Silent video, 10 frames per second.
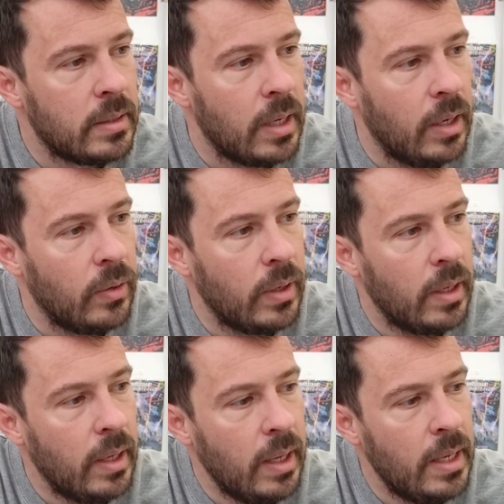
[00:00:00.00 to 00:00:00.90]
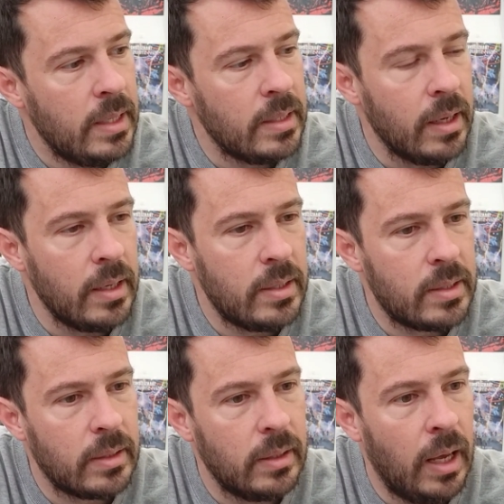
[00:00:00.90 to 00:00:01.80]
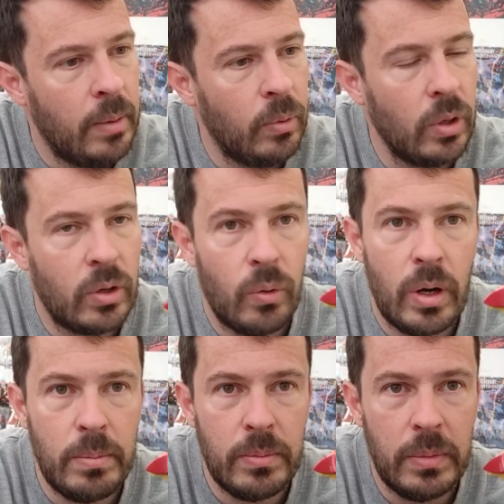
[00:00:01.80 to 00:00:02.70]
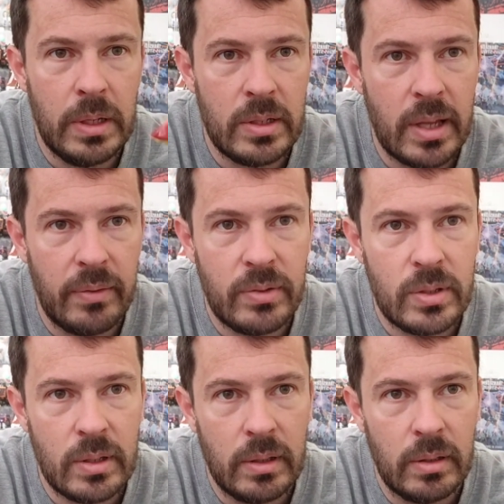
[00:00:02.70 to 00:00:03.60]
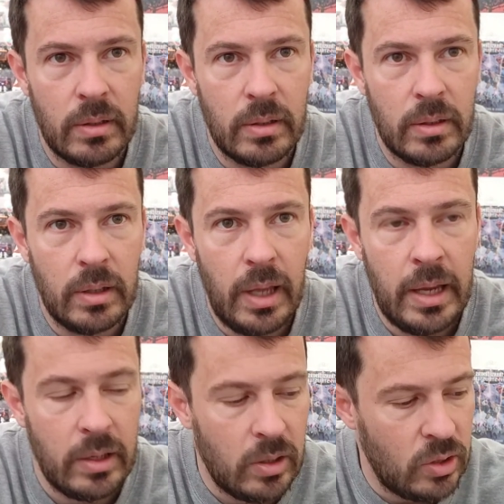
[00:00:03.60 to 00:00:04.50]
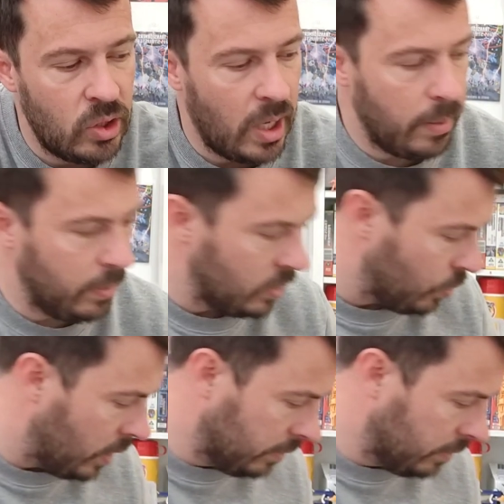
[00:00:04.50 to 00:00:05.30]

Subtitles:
So he's nice. All the chrome and stuff is in good shape as